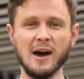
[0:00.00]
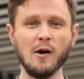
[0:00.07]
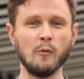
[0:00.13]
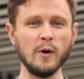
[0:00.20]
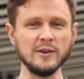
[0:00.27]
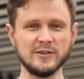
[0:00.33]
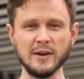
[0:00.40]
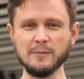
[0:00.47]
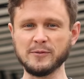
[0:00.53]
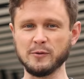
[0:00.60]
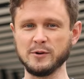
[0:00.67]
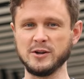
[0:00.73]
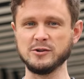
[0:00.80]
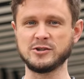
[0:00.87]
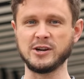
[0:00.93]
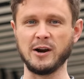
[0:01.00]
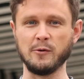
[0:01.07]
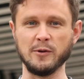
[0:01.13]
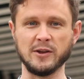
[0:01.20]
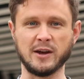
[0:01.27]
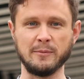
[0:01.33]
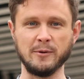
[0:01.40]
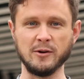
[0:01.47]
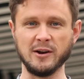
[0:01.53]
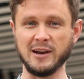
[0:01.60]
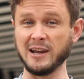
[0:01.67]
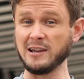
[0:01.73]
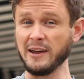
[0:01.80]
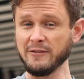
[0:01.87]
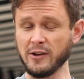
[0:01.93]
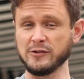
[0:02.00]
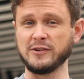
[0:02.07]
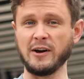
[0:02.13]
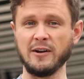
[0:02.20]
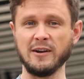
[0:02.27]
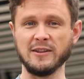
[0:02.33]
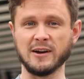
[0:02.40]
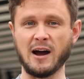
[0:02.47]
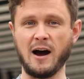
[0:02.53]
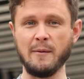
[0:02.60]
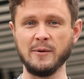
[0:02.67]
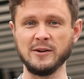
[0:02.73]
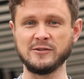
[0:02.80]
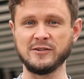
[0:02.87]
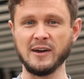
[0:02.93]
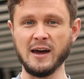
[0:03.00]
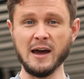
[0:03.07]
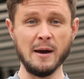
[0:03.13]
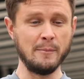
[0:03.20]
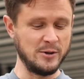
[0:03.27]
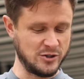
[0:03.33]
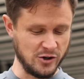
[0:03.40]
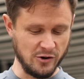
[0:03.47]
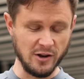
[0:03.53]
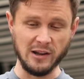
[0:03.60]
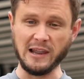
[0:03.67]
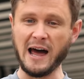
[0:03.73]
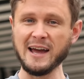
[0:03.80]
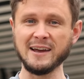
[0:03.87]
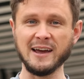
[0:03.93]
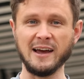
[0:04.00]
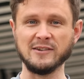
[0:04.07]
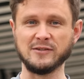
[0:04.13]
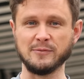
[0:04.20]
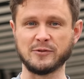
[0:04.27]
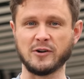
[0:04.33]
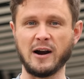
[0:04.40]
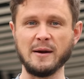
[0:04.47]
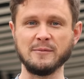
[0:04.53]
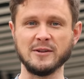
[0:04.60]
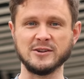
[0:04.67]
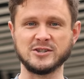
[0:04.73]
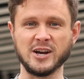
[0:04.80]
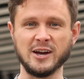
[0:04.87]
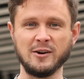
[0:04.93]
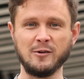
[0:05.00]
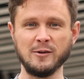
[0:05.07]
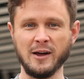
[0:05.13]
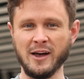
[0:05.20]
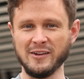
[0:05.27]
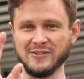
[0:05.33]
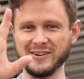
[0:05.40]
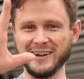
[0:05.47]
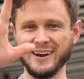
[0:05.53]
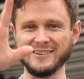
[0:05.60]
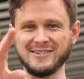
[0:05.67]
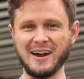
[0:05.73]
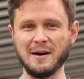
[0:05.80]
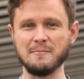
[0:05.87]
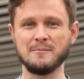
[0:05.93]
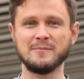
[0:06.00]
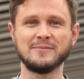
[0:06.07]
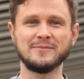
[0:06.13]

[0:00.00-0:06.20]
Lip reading: What tips would you share with the community? Leave those down in the comments. Be sure to like and subscribe to the channel. See you next time.